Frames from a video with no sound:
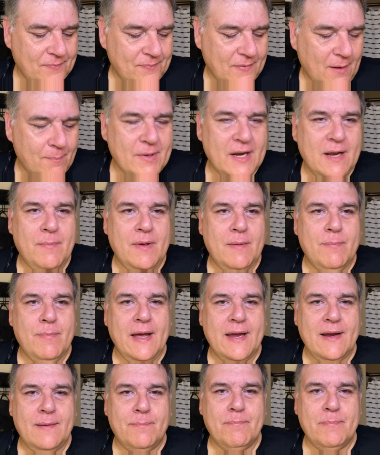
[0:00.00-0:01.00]
But it
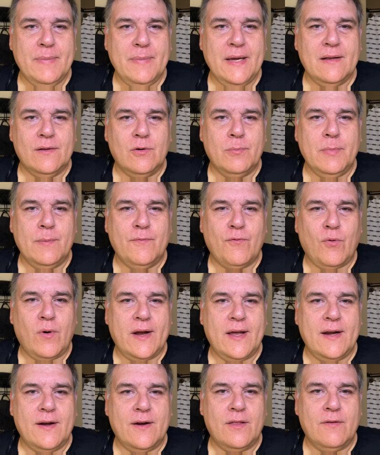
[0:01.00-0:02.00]
may be a little bit before I
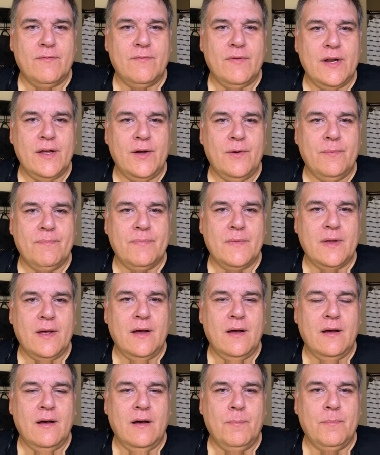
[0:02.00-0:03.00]
get another video
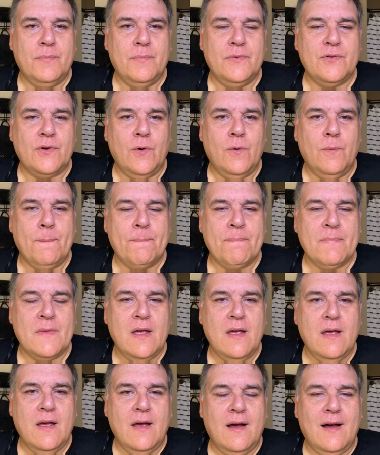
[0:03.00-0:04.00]
up. So
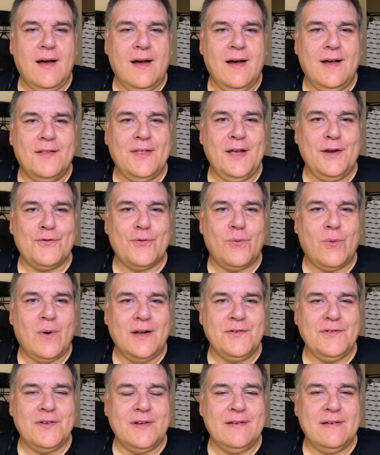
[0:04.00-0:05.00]
thanks for
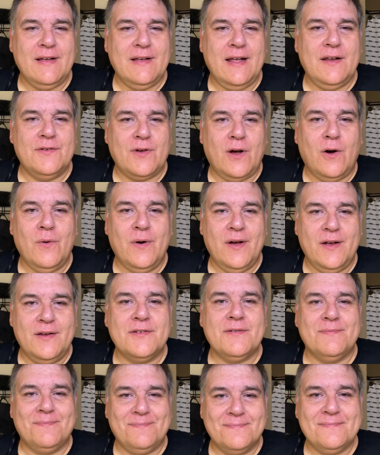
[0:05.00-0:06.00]
watching, and as
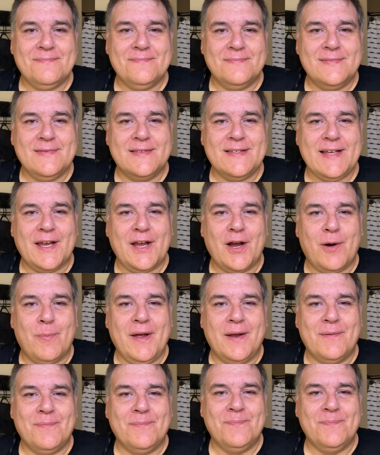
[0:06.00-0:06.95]
always, take care, man.